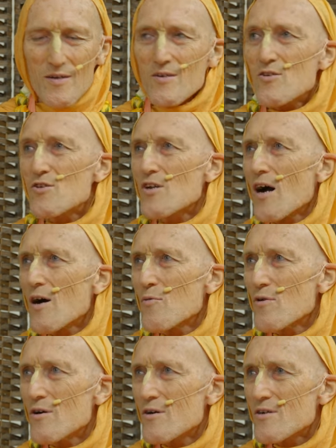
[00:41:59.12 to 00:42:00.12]
Star
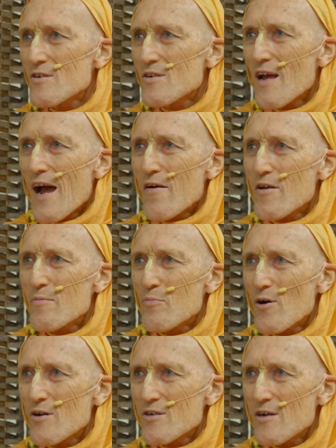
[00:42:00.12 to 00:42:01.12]
Wars, Harry
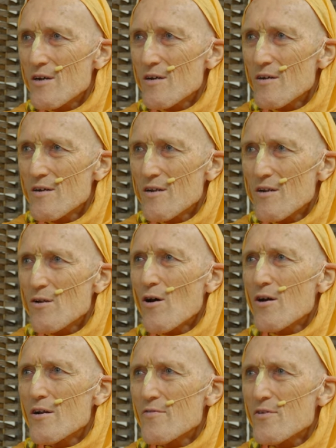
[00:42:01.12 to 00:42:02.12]
Potter,
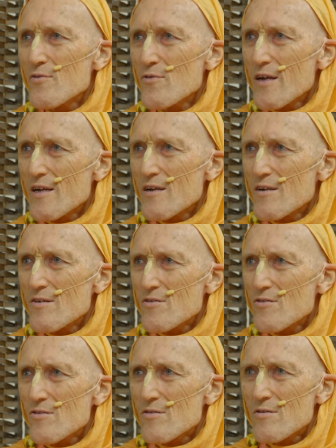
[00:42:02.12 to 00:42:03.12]
Lord of the
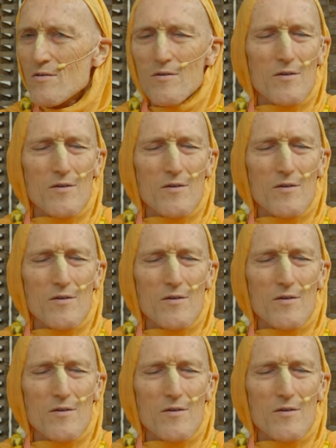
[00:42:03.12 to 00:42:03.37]
Rings,